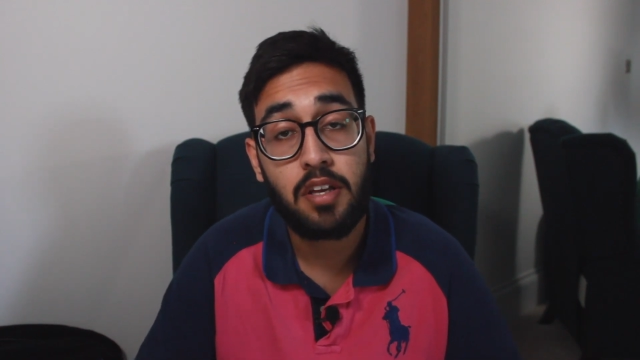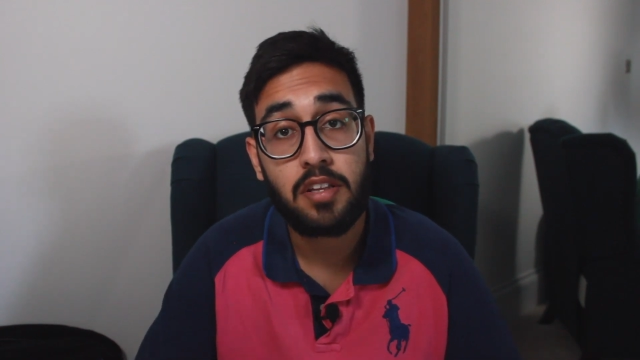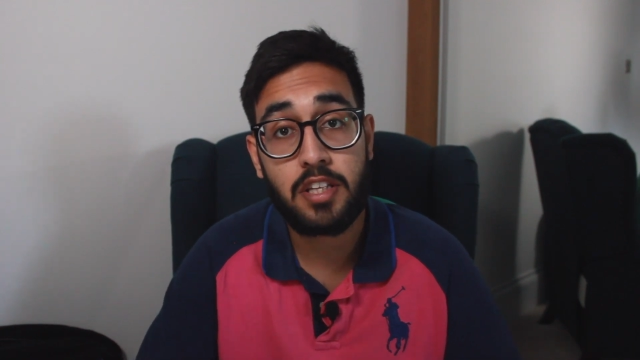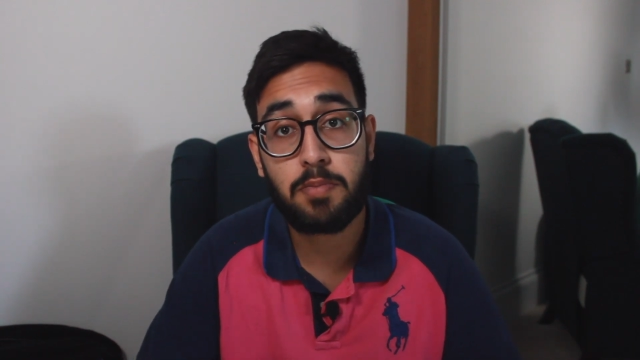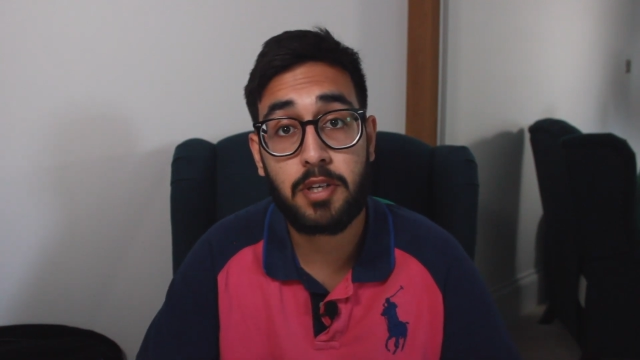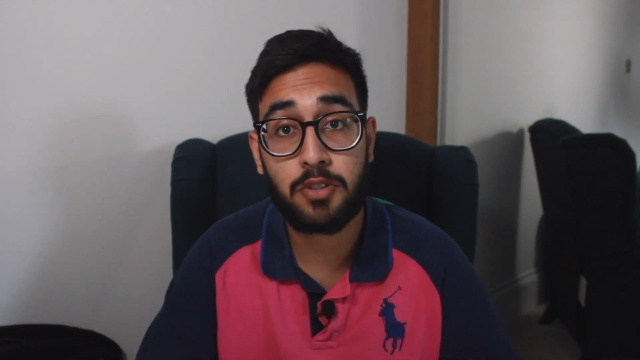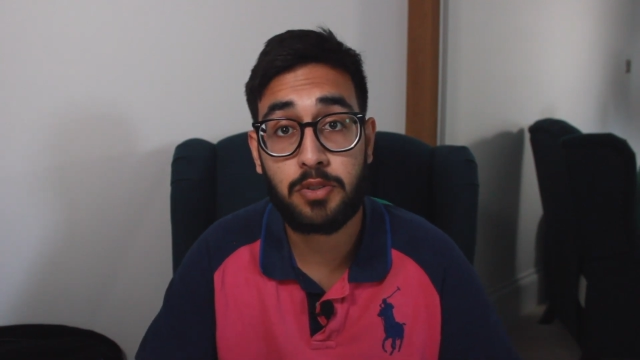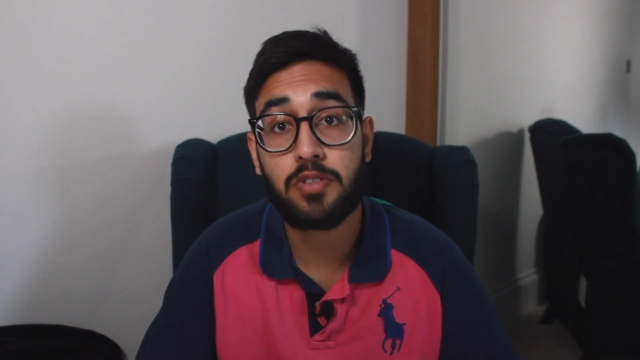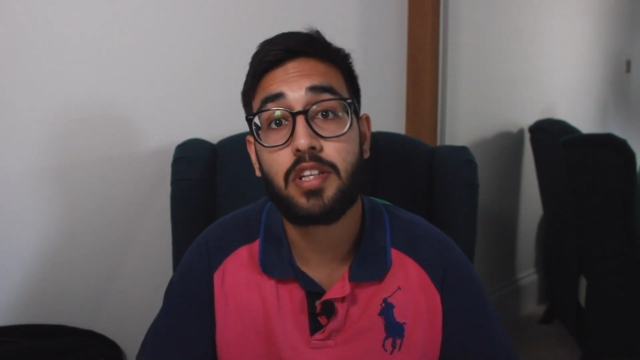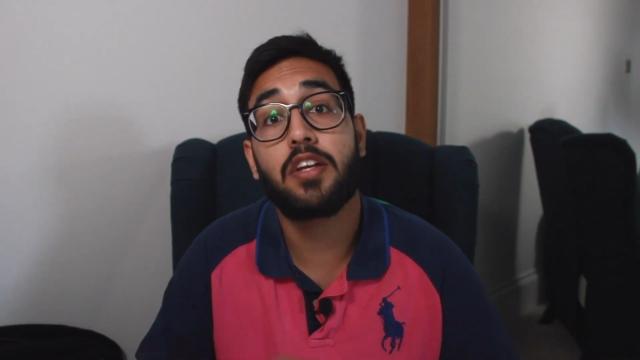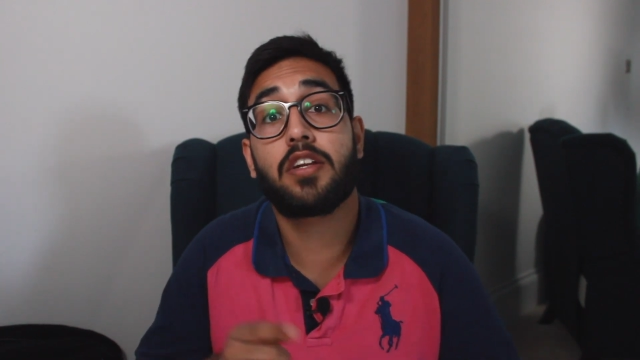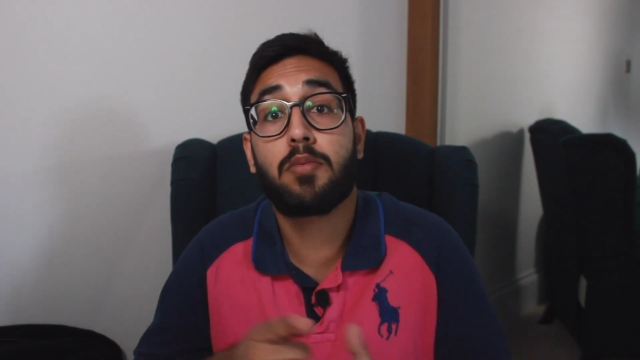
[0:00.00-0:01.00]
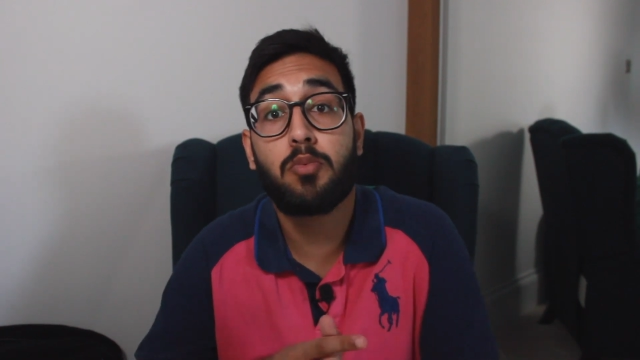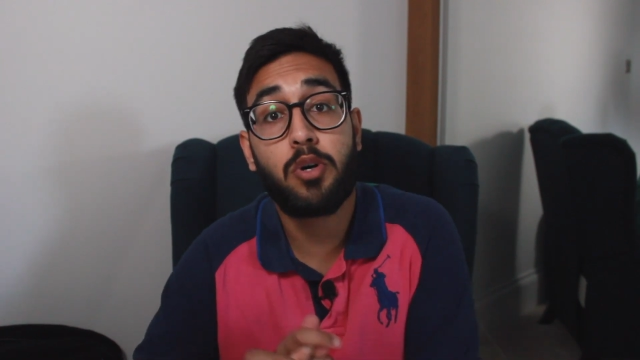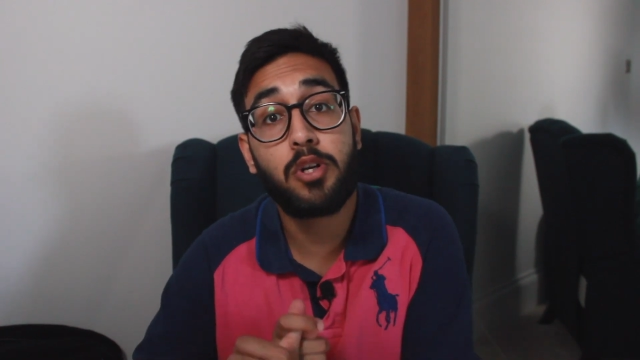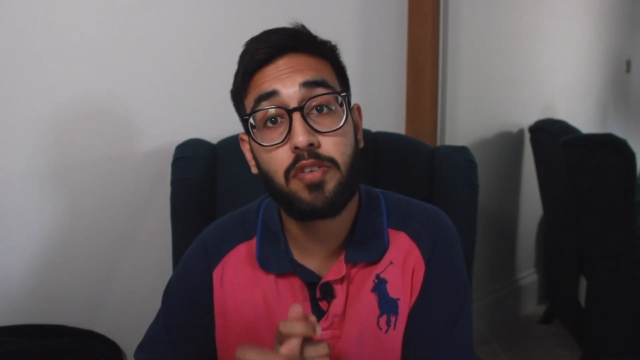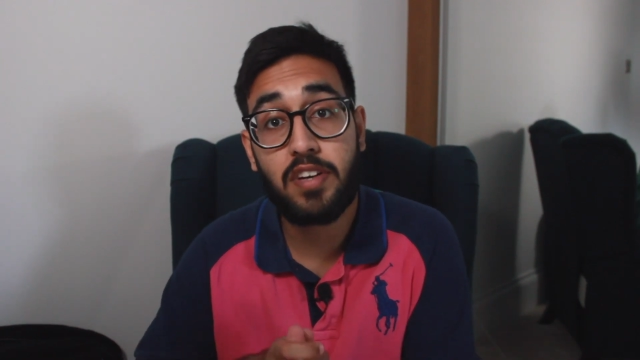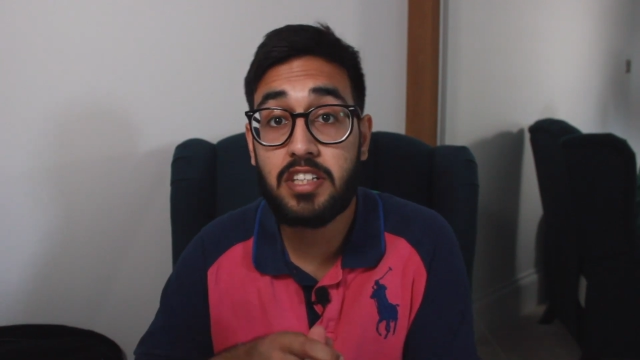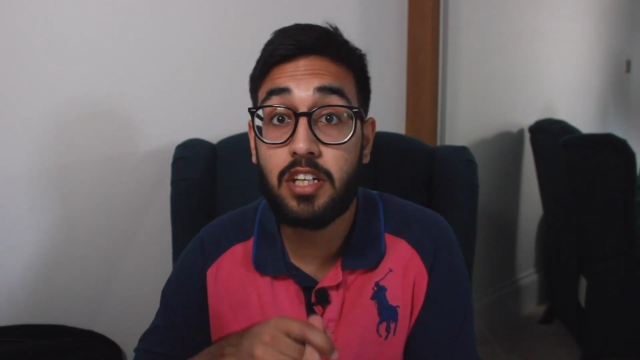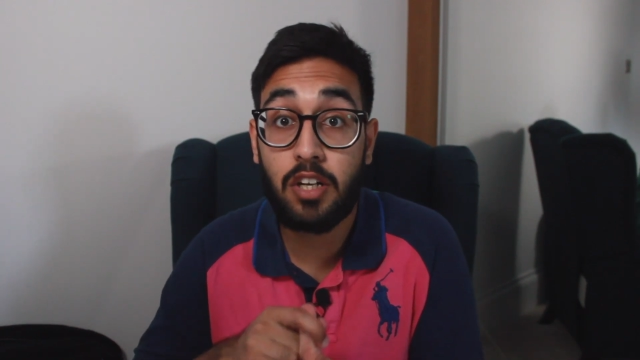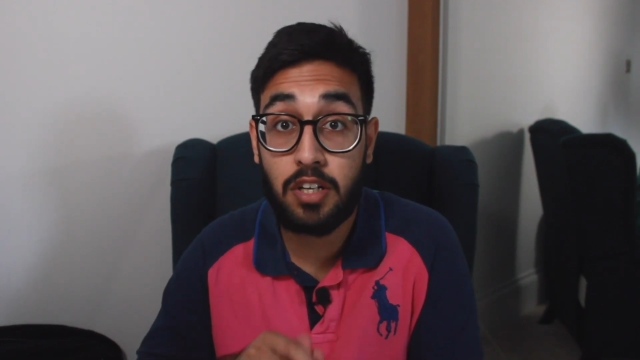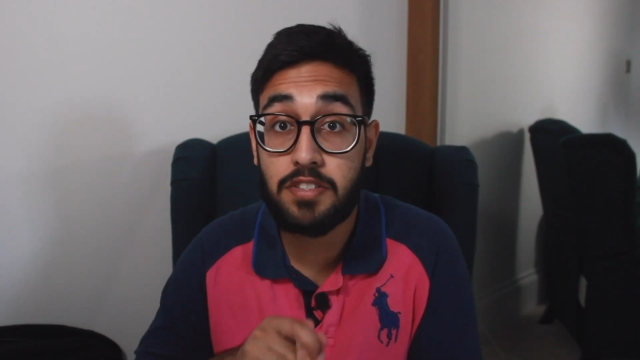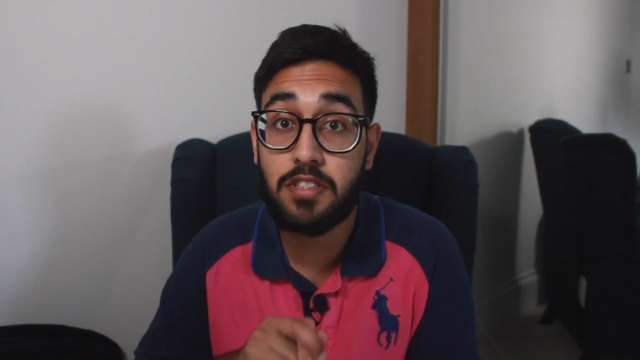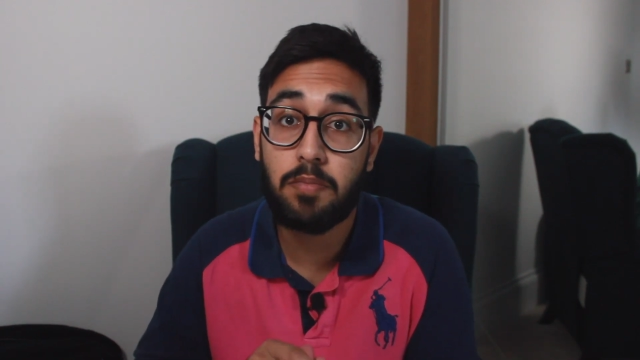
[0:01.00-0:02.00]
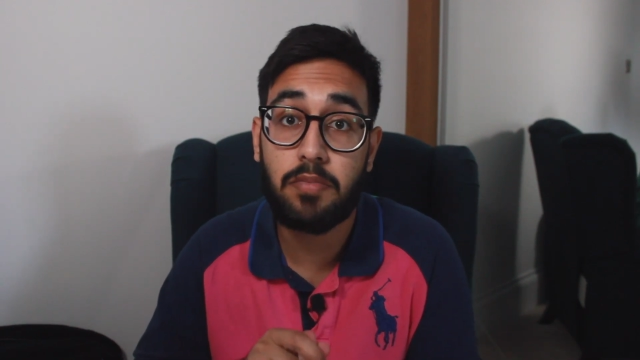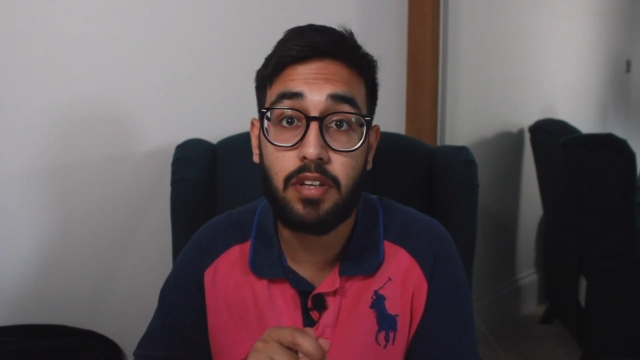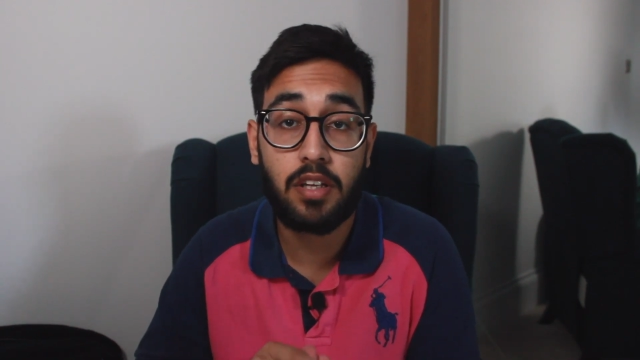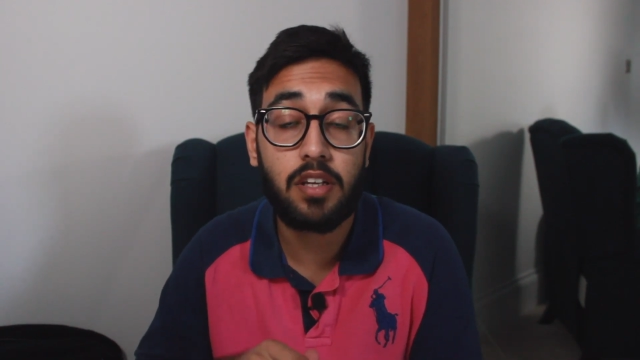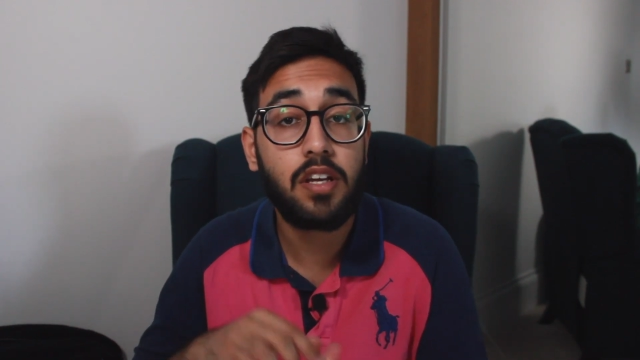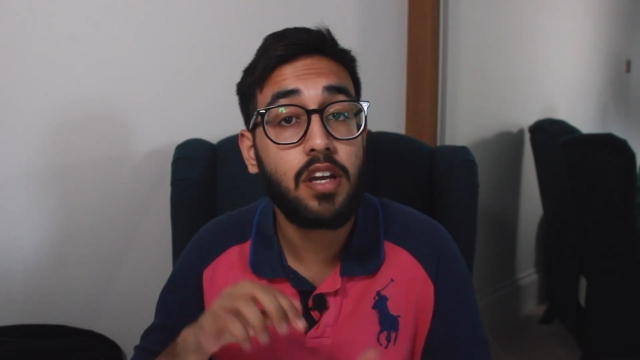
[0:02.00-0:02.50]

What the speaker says: This makes sure that number 1, you've actually learned something,